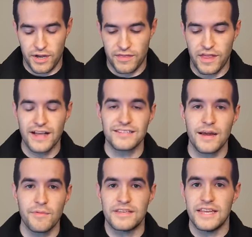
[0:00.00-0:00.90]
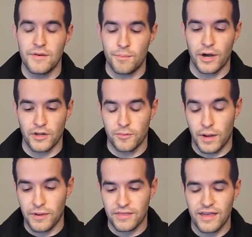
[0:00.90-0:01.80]
but last time they didn't bundle them
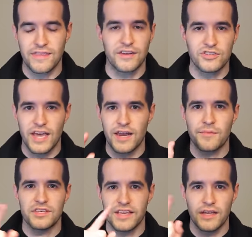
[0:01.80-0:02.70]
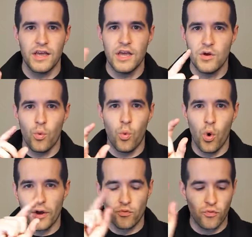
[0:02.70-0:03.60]
up like that. They just had them in this like one